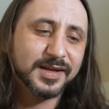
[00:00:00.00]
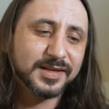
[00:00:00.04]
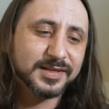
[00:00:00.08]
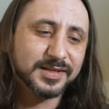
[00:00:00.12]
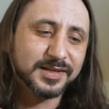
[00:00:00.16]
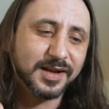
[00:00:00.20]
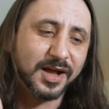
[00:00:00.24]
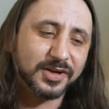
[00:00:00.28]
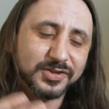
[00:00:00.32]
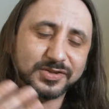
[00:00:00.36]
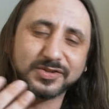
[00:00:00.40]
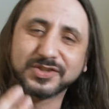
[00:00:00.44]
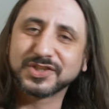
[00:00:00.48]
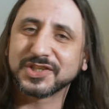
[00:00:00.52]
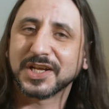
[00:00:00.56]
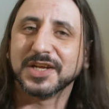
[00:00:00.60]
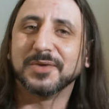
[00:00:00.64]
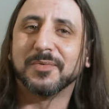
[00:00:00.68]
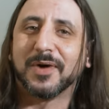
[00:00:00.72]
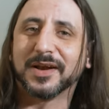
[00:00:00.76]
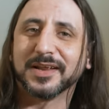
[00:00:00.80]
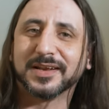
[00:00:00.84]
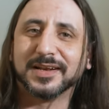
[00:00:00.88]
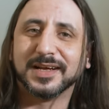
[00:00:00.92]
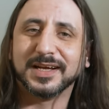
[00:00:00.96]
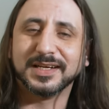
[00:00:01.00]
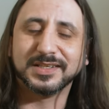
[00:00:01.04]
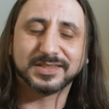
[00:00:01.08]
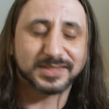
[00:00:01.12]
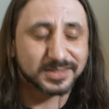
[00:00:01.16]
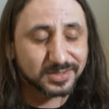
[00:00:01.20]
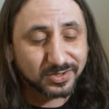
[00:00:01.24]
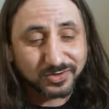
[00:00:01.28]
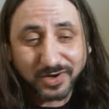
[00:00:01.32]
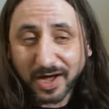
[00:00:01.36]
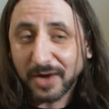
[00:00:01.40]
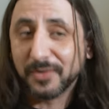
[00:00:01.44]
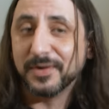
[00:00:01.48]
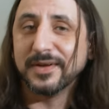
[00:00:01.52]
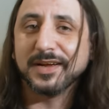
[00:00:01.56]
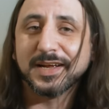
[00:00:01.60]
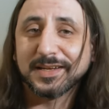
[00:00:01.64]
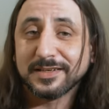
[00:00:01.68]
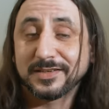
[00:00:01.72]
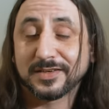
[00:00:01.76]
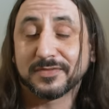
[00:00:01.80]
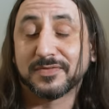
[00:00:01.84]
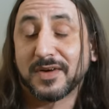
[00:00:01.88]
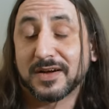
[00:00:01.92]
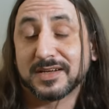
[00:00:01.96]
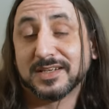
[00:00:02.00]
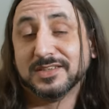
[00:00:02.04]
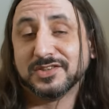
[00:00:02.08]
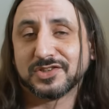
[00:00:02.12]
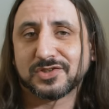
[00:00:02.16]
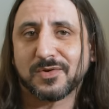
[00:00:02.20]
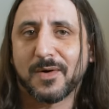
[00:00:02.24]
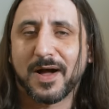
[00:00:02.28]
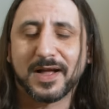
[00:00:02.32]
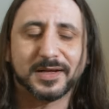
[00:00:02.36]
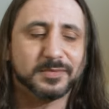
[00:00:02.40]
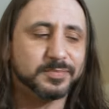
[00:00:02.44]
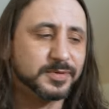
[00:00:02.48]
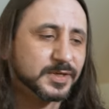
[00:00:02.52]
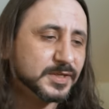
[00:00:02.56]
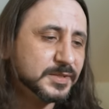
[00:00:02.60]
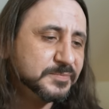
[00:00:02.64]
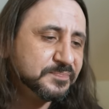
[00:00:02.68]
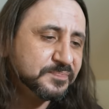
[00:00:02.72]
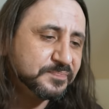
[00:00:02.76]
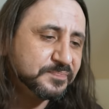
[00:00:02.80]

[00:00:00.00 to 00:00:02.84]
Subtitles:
You know, you see one of these and, you know, it's a fucking Squape.